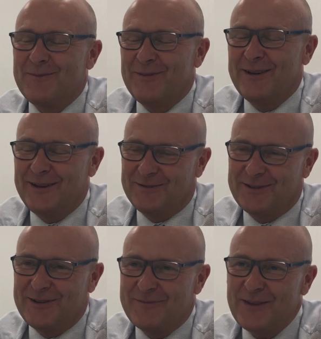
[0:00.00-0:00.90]
My name is
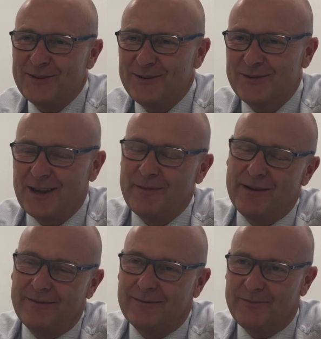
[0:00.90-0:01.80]
Steve Matthews. I'm
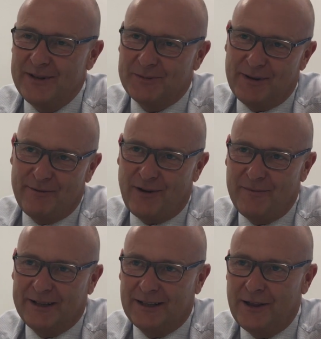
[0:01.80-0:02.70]
a Principal
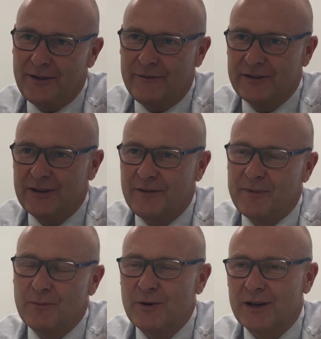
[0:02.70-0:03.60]
Environmental Health Officer. I've
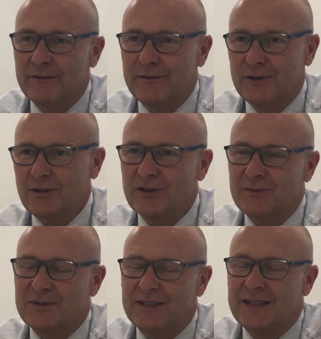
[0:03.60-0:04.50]
been working for
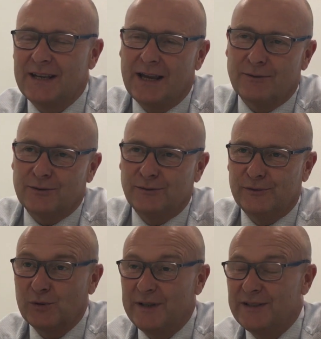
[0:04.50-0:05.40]
Nottingham City Council for
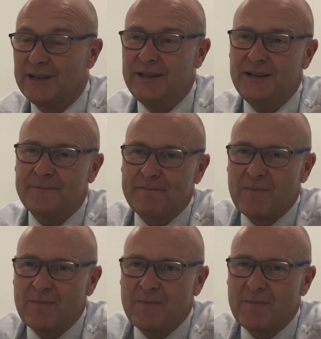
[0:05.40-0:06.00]
20 years.